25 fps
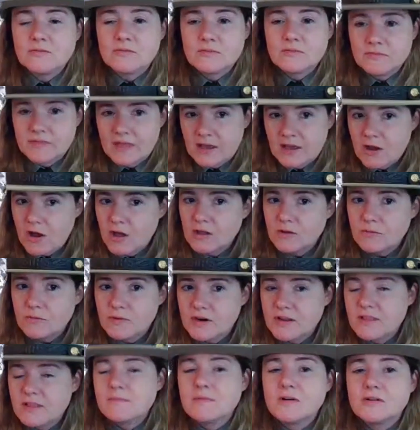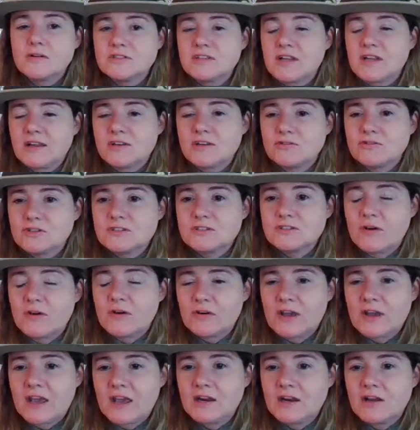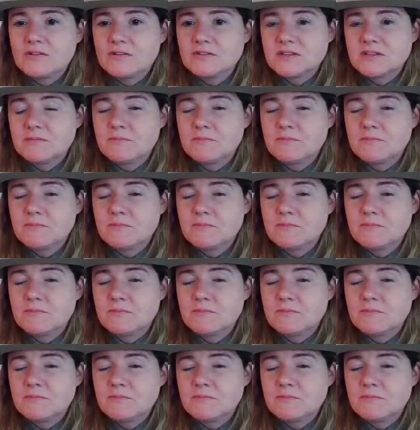they call it one of the most dangerous volcanoes,